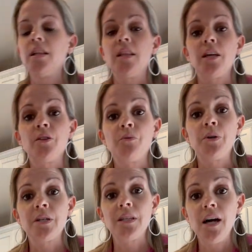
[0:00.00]
like the
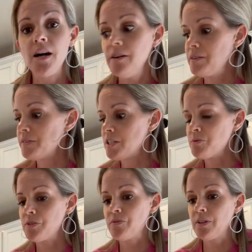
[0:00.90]
word love. If this
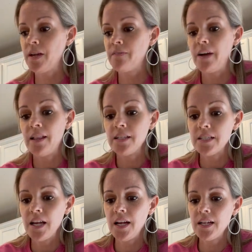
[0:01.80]
was for like
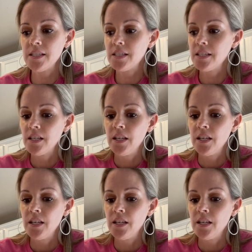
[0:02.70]
Valentine's,